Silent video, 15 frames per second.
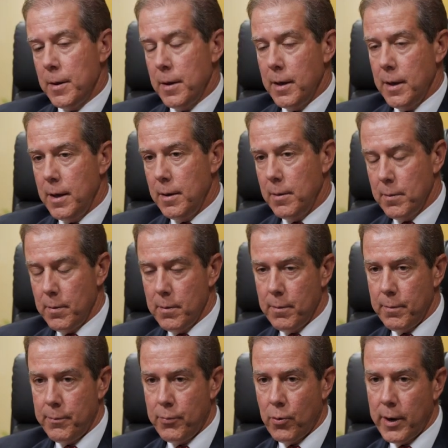The
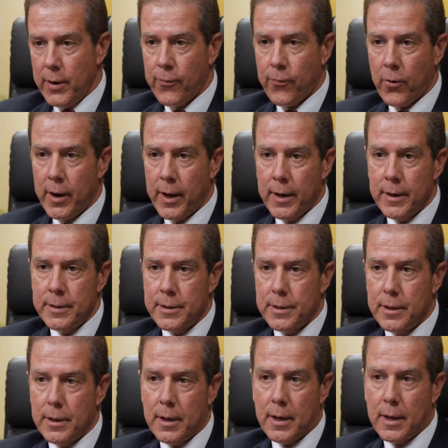boyfriend
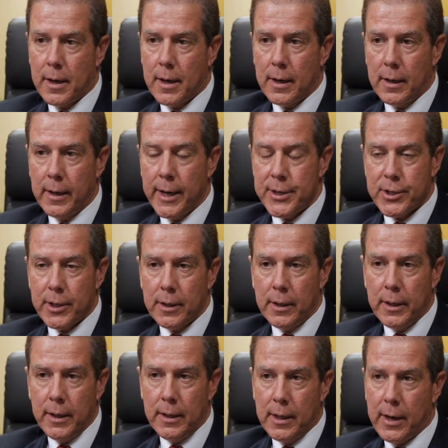uh,
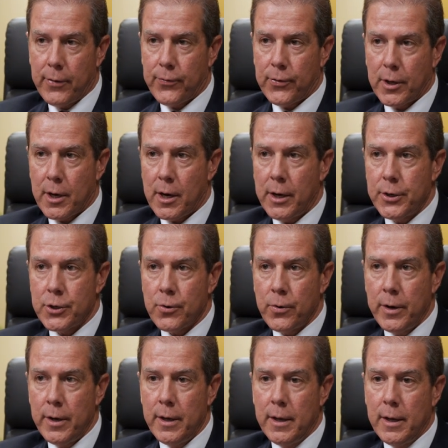allegedly left the
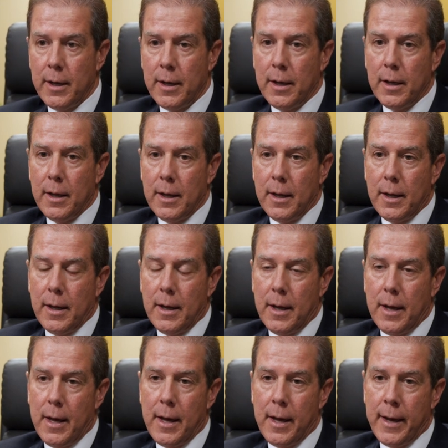country,
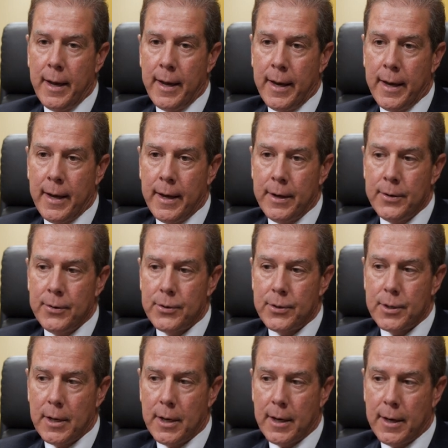
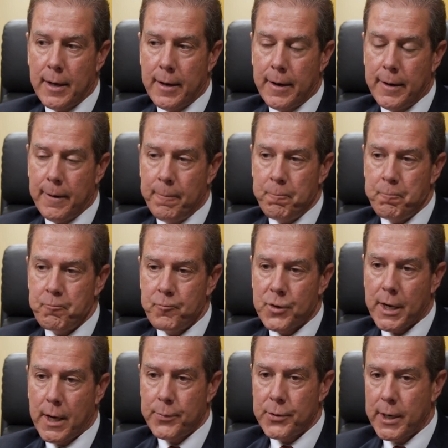and um,
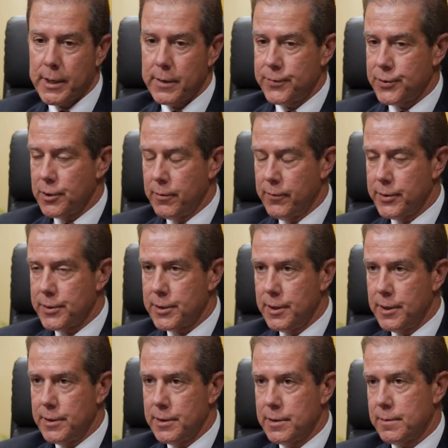Child Protective
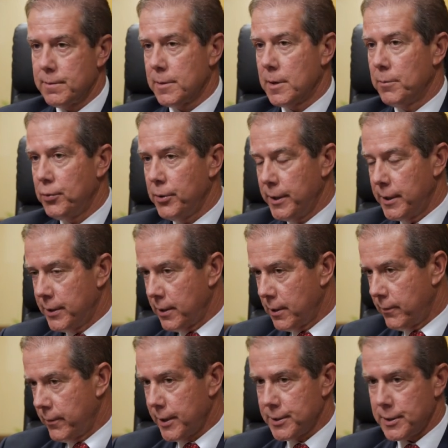Services completed their
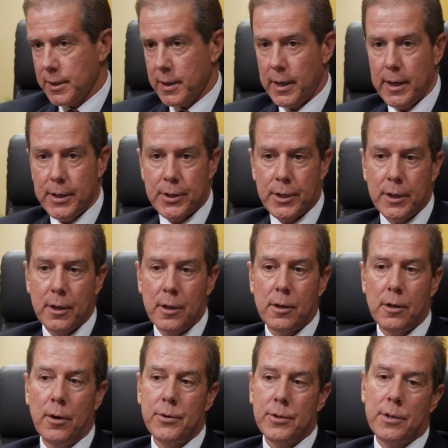investigation,
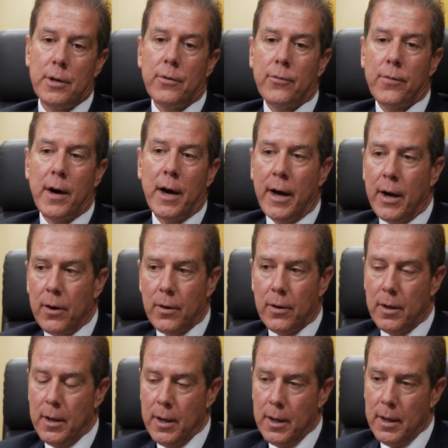closed their
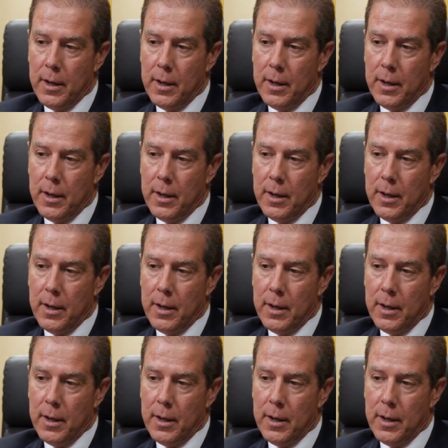file.